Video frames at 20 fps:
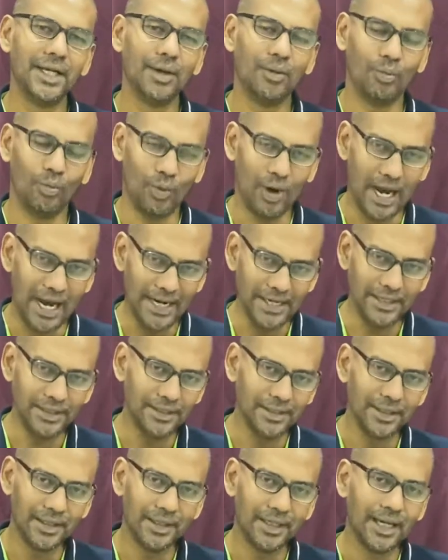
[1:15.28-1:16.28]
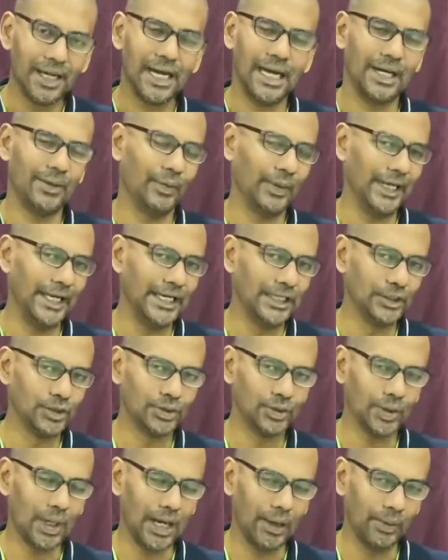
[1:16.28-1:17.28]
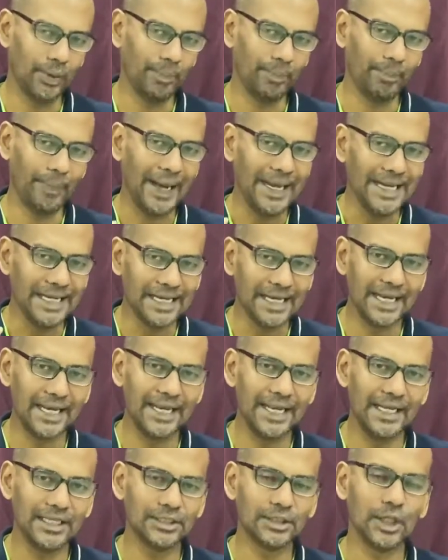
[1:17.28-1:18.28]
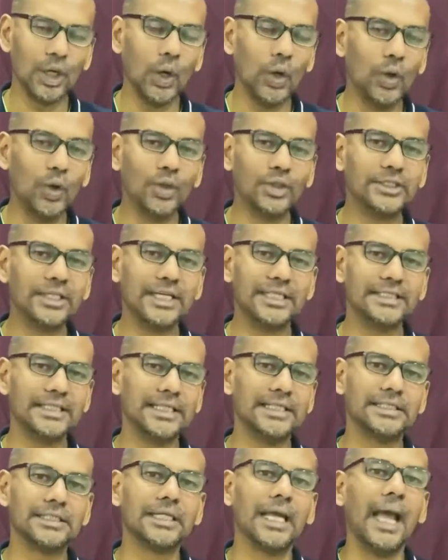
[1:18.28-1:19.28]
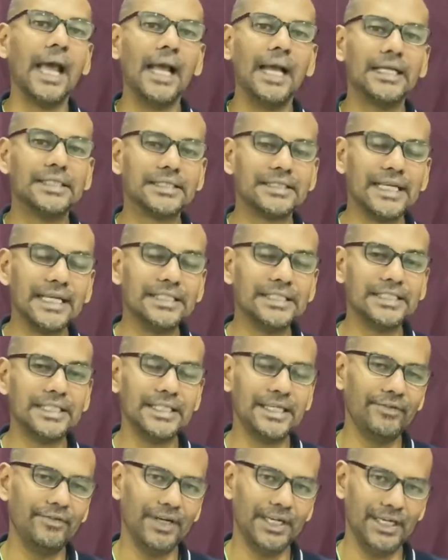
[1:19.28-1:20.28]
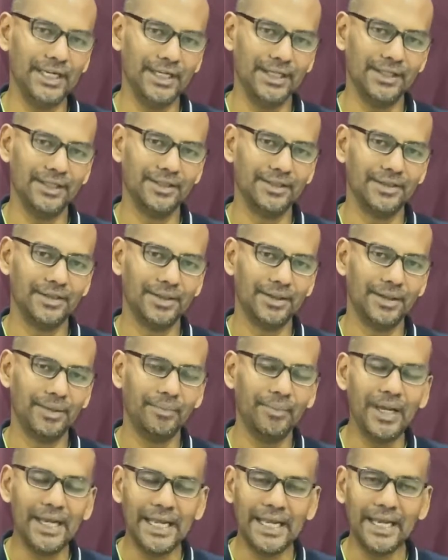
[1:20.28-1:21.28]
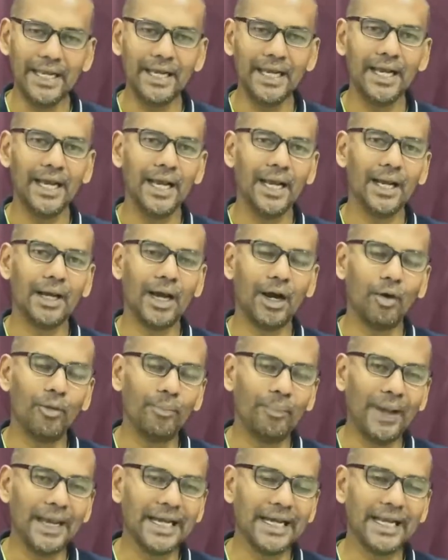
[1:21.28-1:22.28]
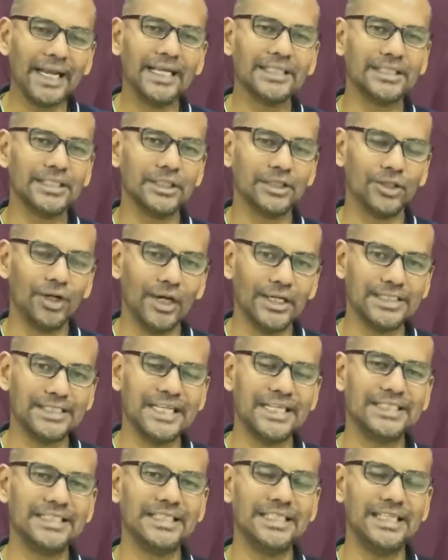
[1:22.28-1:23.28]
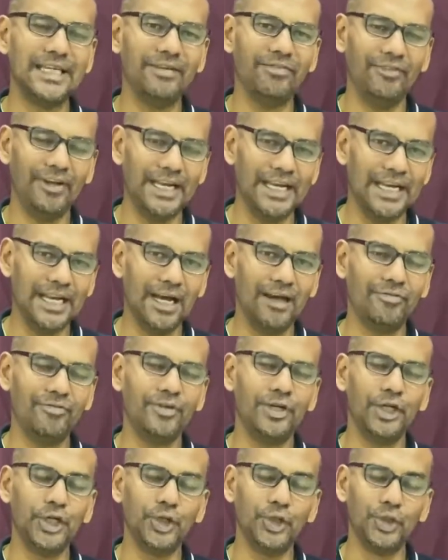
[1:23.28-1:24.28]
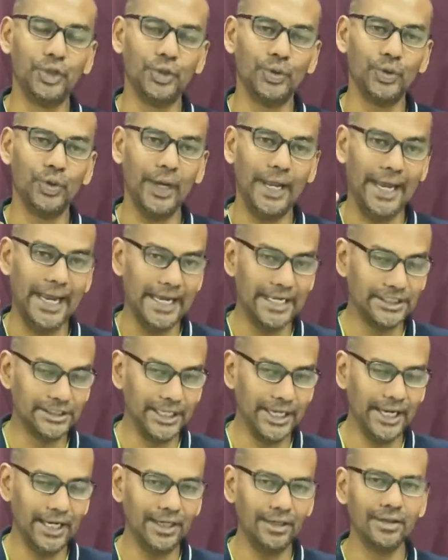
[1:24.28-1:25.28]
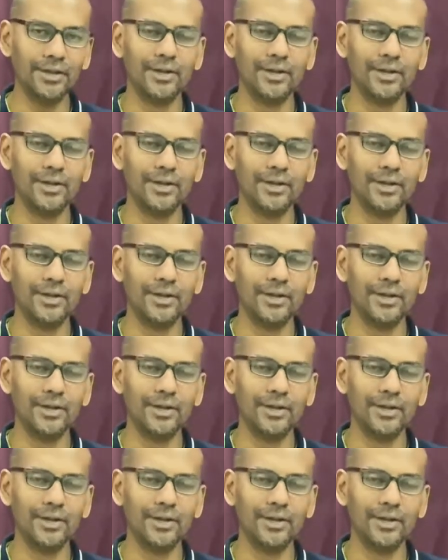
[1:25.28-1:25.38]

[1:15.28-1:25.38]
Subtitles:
One, our pancreas loses its sensitivity, meaning our pancreas is not sensitive enough due to aging,